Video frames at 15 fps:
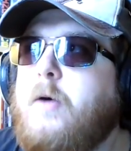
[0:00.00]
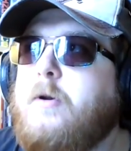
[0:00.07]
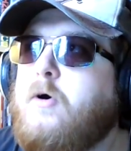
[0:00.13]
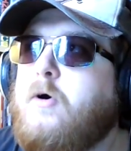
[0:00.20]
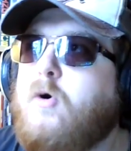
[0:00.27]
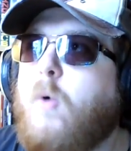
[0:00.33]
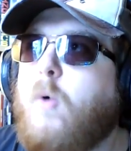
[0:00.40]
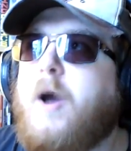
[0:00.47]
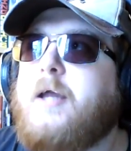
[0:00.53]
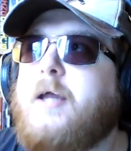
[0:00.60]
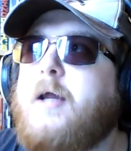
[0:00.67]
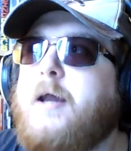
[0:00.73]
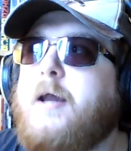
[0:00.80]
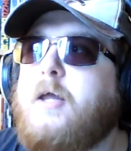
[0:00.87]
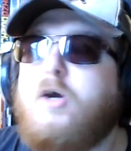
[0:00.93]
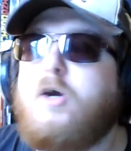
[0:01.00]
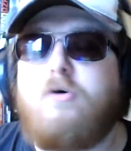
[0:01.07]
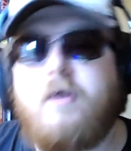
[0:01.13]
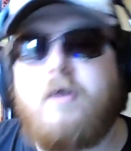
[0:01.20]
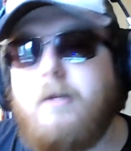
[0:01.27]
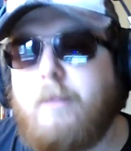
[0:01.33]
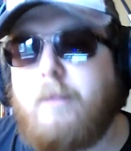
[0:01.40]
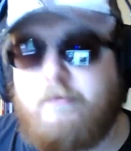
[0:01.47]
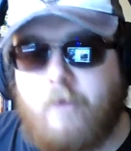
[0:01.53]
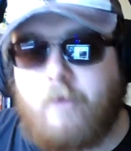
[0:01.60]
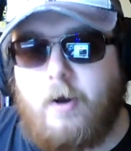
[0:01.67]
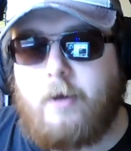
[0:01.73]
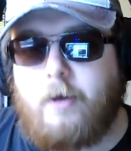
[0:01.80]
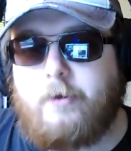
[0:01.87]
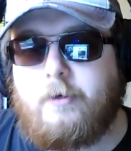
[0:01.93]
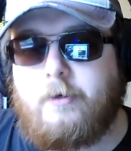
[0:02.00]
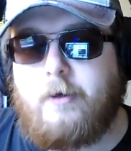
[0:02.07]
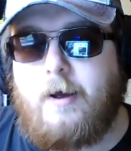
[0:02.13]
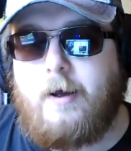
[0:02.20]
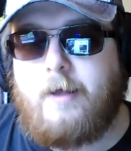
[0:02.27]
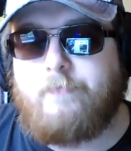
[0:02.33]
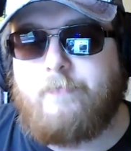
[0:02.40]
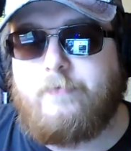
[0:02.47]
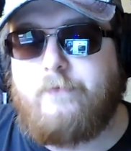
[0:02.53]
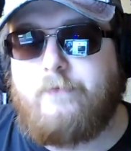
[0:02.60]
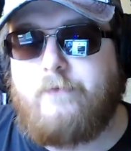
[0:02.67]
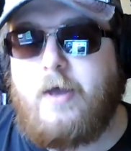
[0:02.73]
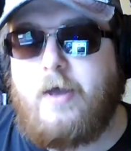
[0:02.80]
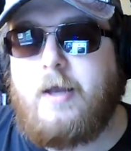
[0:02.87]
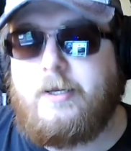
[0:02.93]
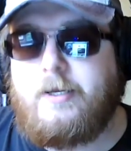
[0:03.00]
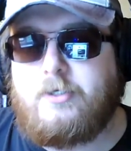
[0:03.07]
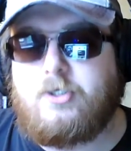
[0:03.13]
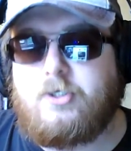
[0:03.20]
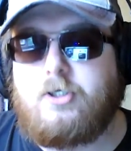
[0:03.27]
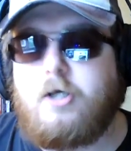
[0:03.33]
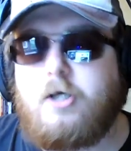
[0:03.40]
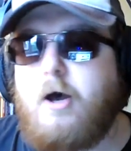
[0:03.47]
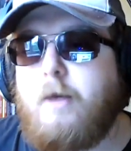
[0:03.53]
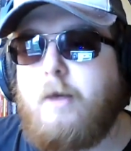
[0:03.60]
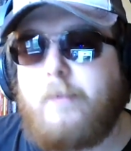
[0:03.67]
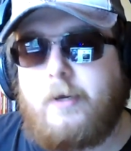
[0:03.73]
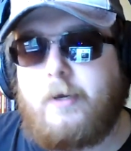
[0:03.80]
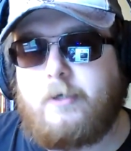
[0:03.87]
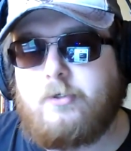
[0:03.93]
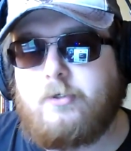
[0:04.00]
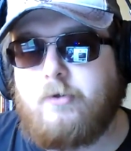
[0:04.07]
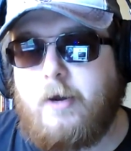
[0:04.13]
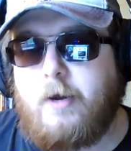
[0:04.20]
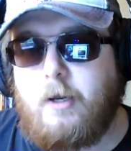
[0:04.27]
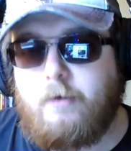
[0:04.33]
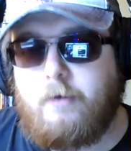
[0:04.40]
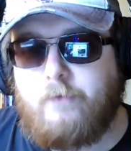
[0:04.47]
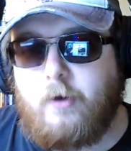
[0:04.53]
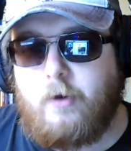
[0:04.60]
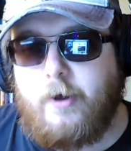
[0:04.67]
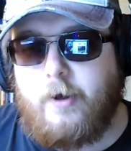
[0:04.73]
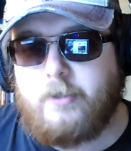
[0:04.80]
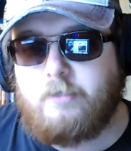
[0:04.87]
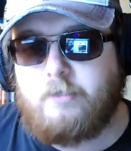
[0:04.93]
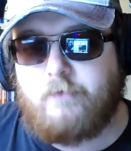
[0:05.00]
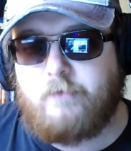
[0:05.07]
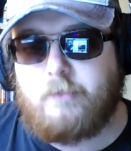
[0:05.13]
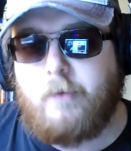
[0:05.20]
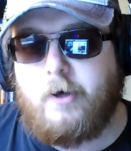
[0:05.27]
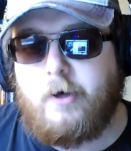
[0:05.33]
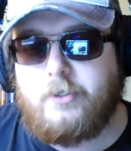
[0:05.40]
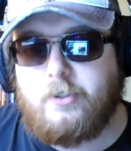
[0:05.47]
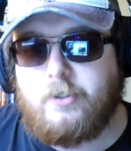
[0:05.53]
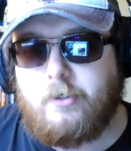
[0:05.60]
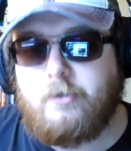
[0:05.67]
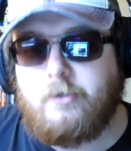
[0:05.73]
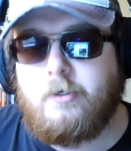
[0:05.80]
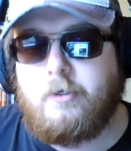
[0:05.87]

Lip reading: not quite, an incredibly violent and fairly disturbing trailer for Last of Us Part 2.